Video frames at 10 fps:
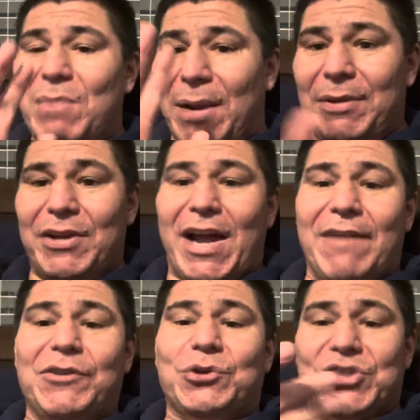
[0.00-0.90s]
Maybe you
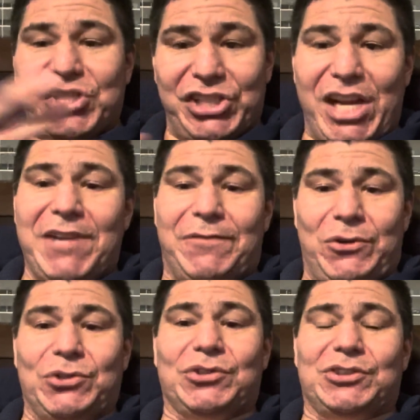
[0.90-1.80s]
have their
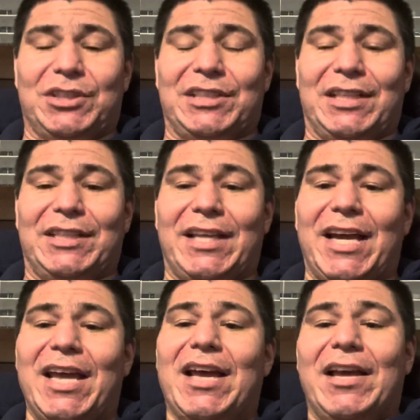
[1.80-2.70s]
shavers or something like
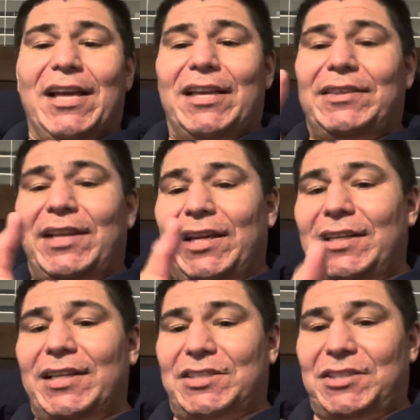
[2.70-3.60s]
that. That
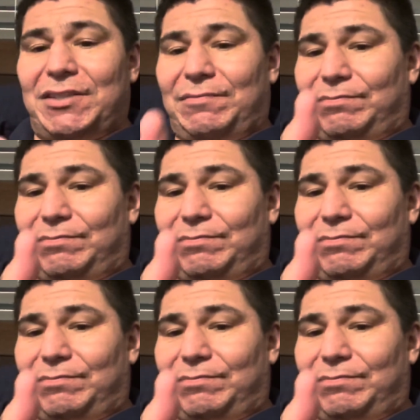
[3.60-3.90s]
he gets